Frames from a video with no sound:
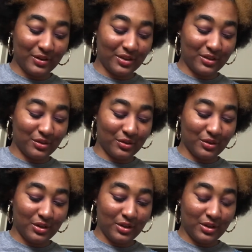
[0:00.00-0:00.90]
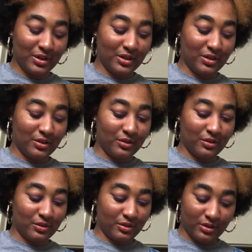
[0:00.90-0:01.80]
I wanted to tell you
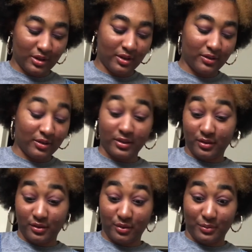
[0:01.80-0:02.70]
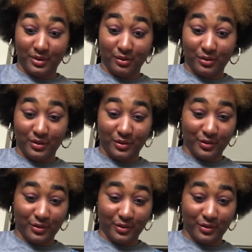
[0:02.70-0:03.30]
thank you for being you.